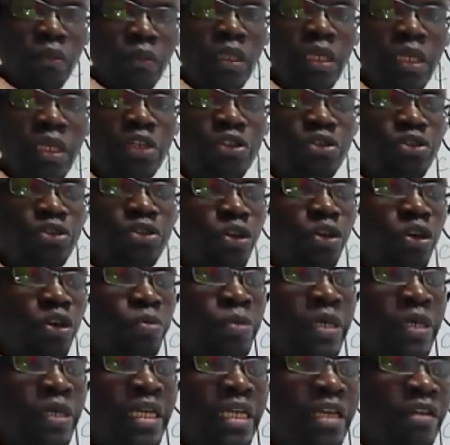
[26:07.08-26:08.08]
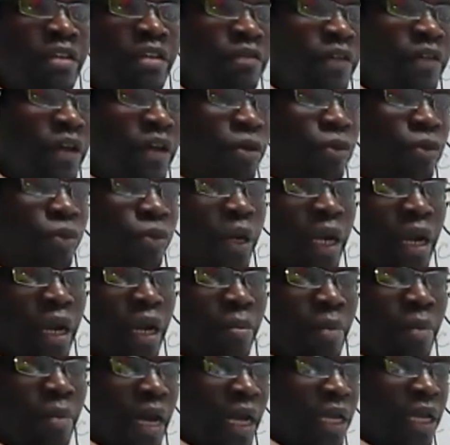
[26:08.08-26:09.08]
It should not be given
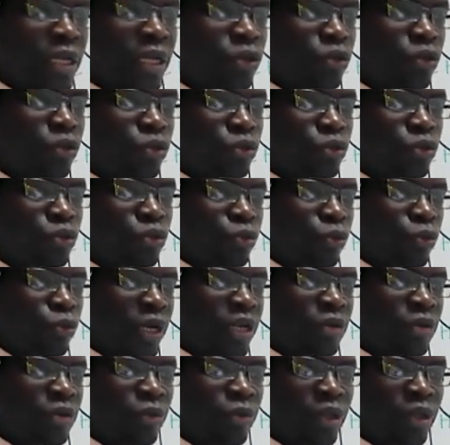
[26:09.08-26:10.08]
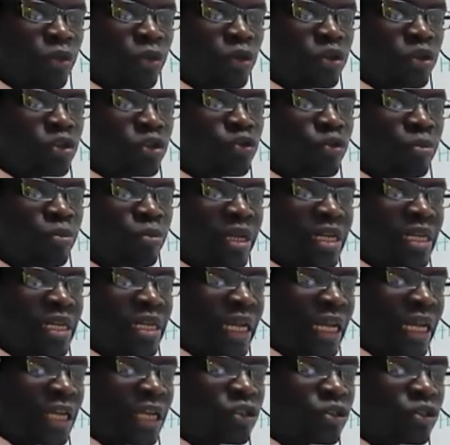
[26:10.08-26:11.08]
whereby when those two
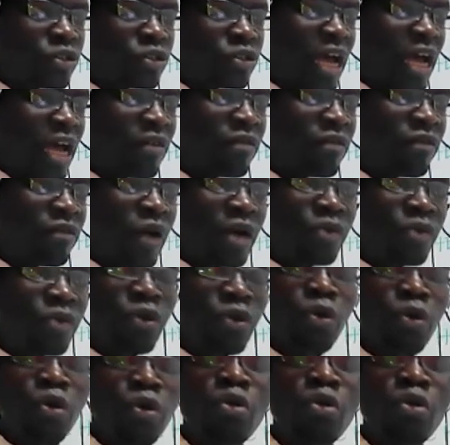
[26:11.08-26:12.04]
medications have what we call